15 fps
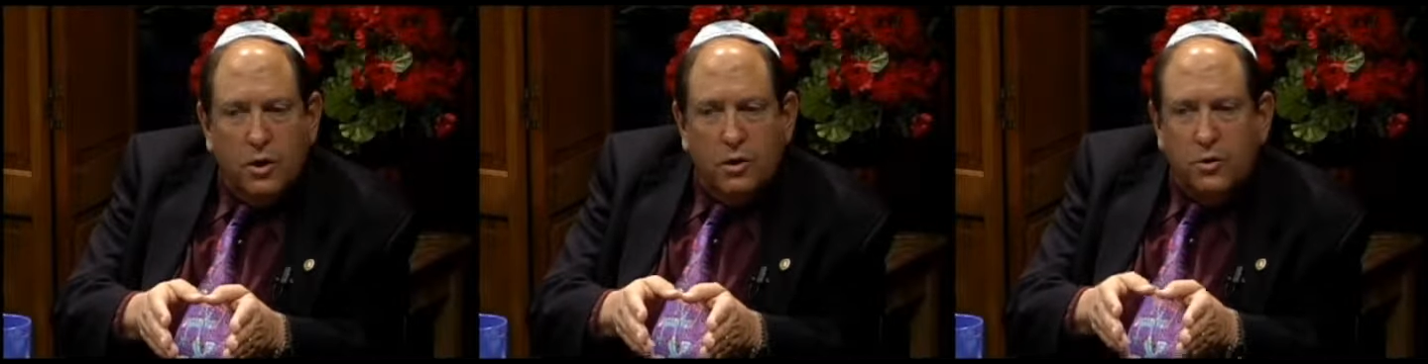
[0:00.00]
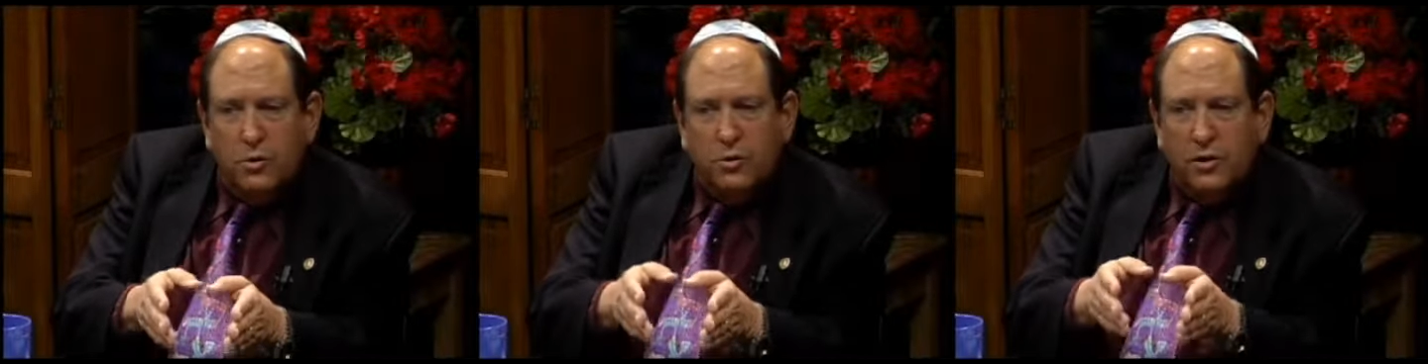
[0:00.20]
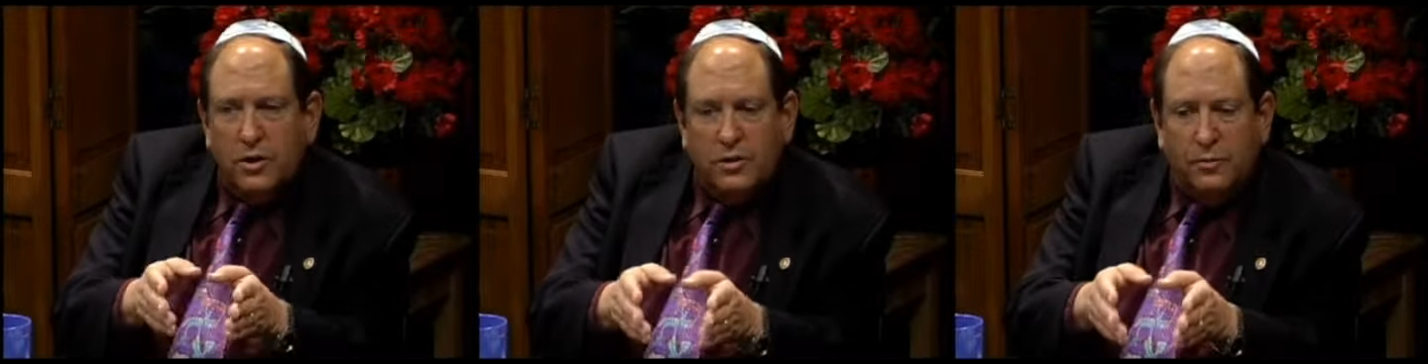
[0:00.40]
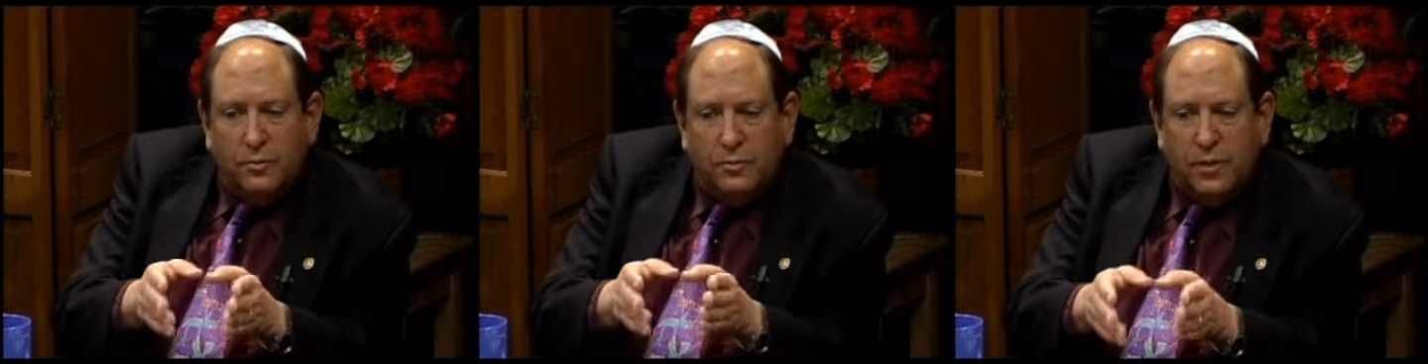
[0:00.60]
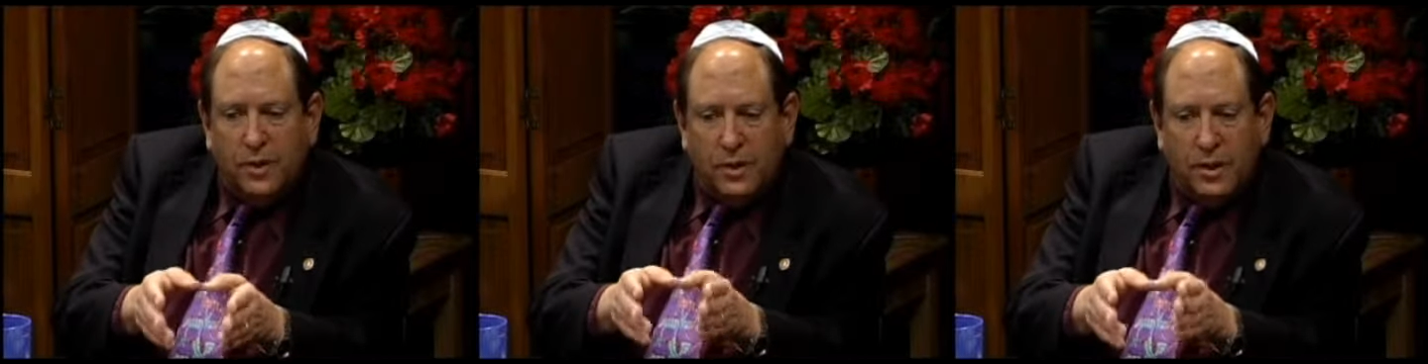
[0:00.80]
you
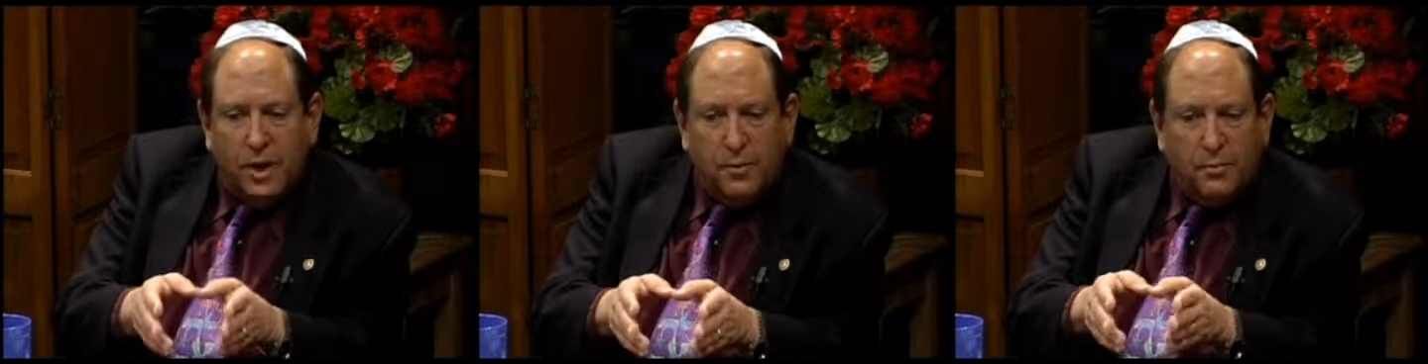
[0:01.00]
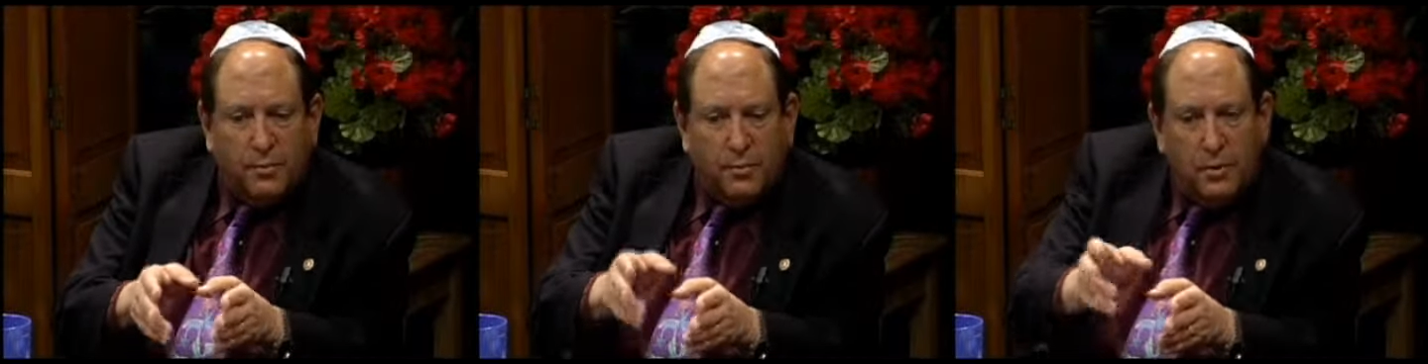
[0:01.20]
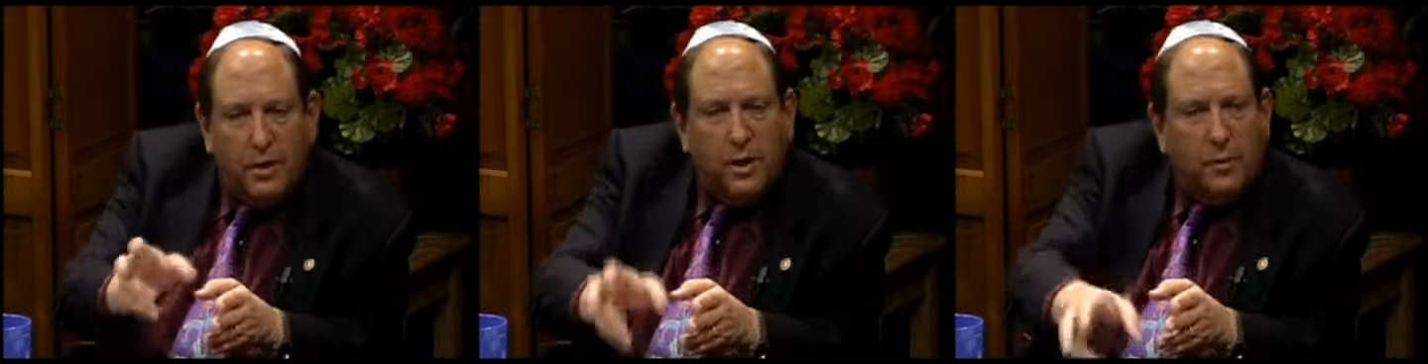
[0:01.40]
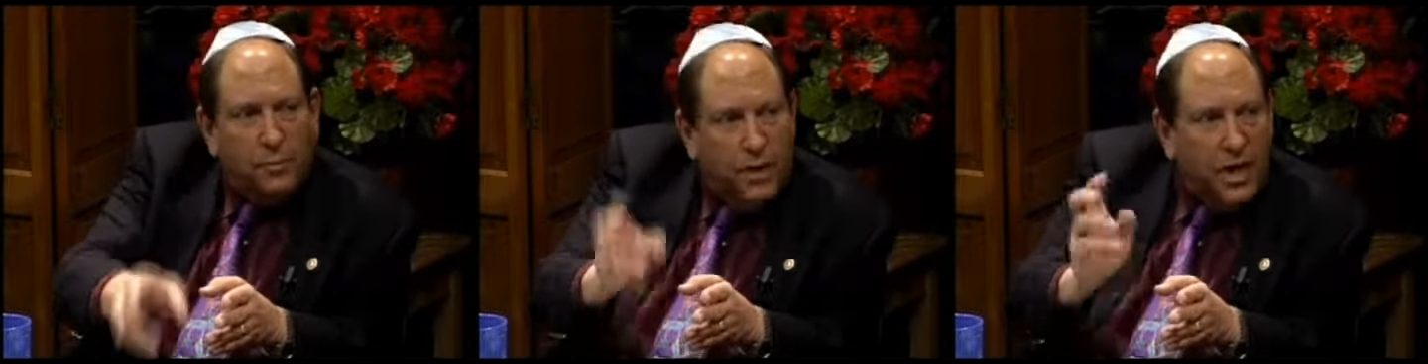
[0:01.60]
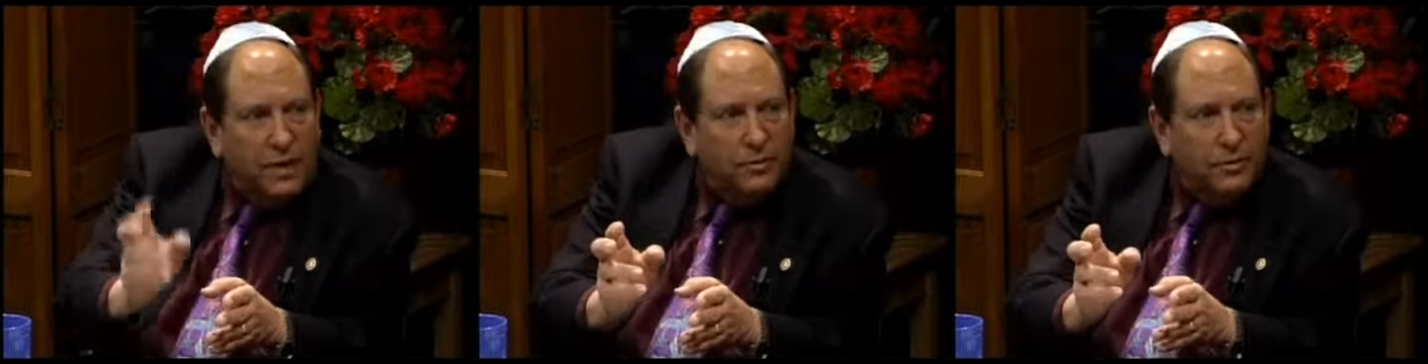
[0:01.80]
didn't pick up a
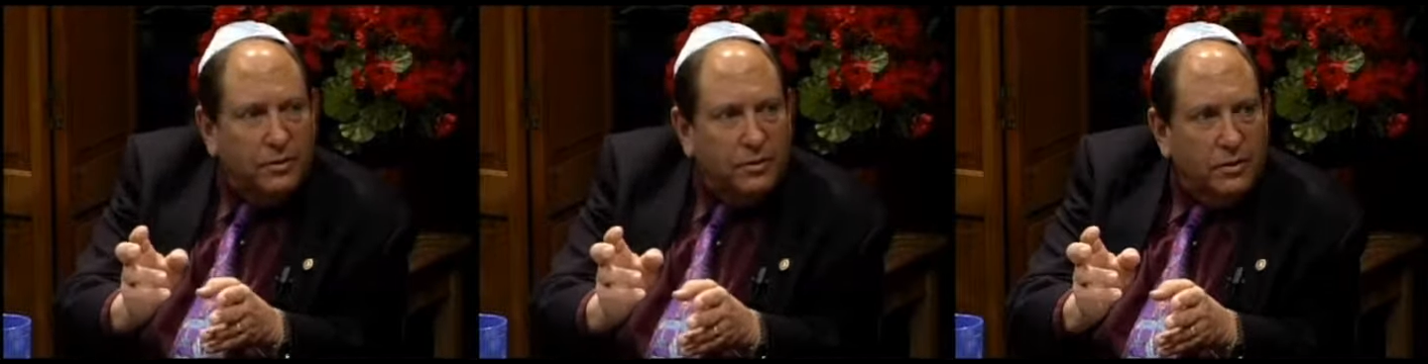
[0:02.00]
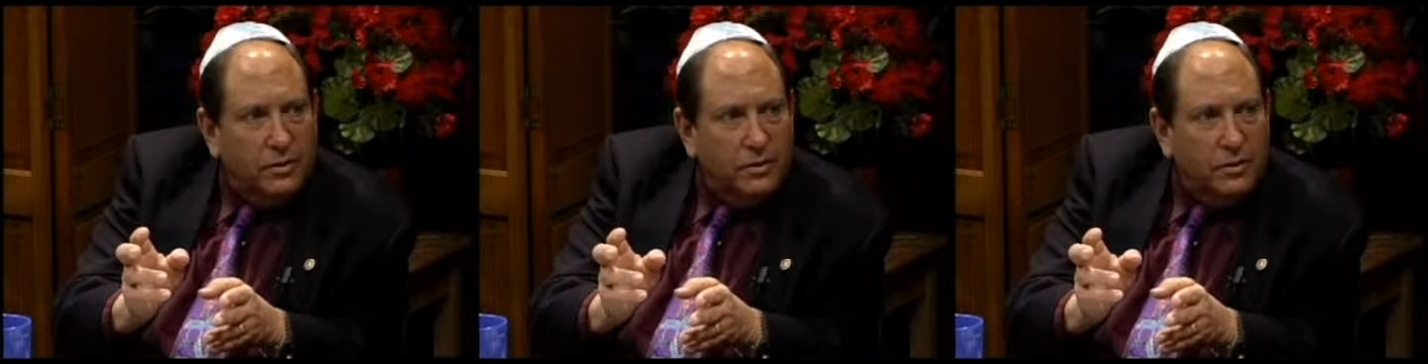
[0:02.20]
Bible.